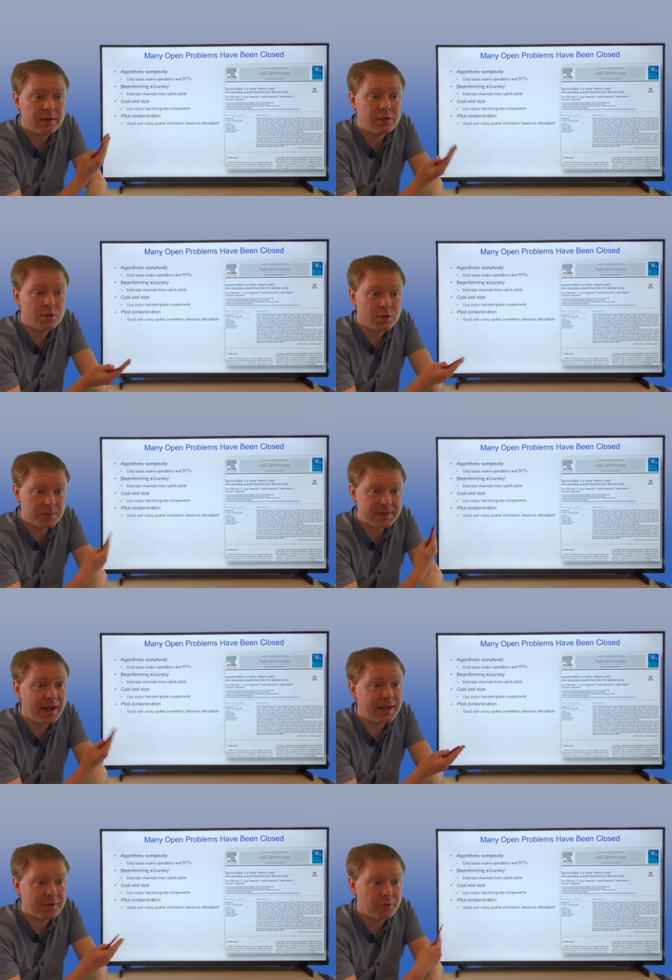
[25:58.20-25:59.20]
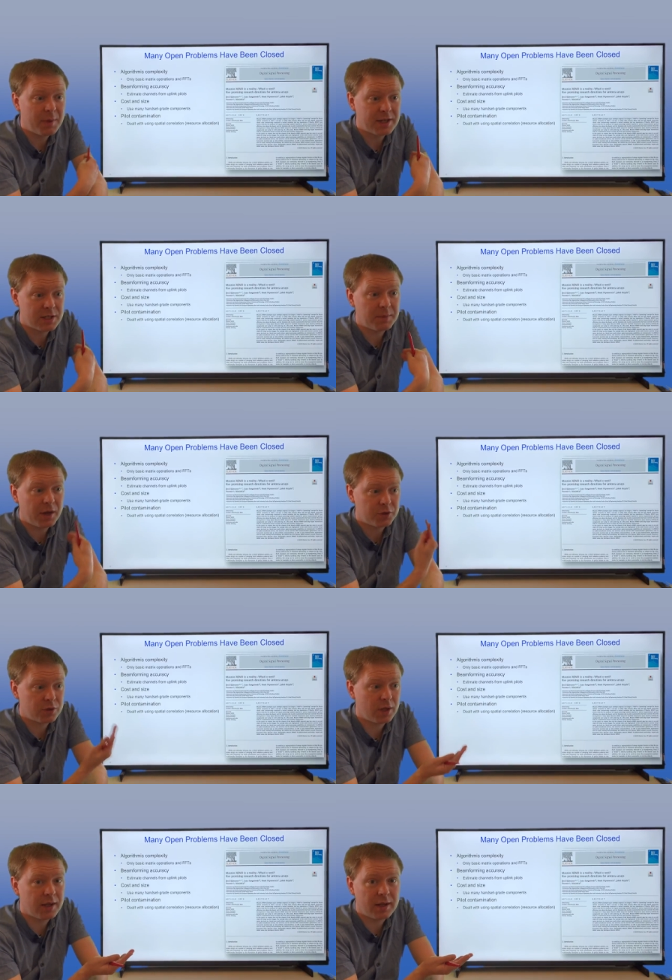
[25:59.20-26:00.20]
use some side information about
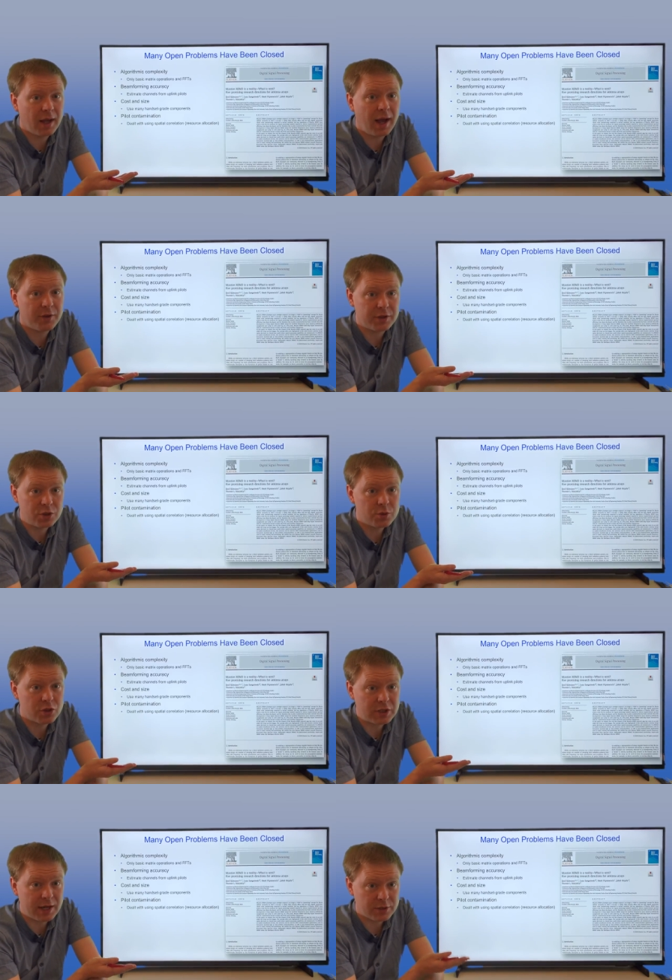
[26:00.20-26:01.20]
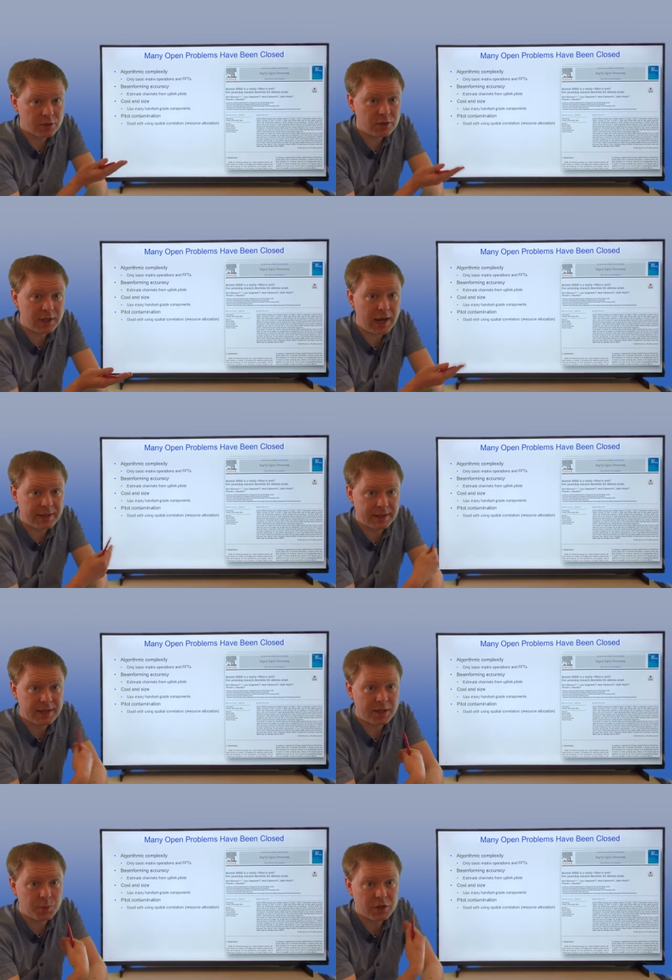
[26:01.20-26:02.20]
how the user channels look like,
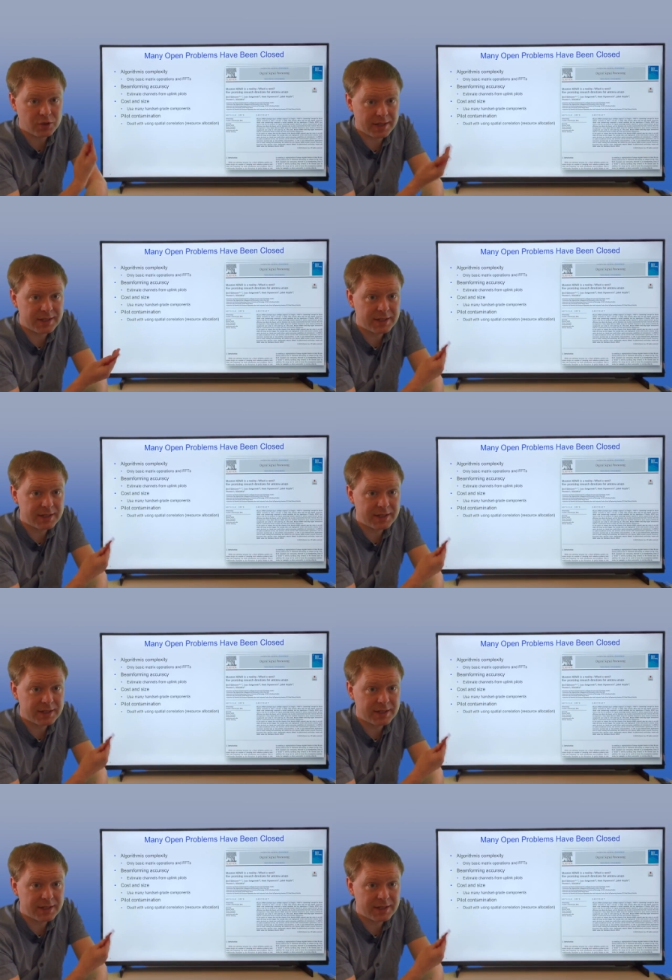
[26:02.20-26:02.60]
and that way you can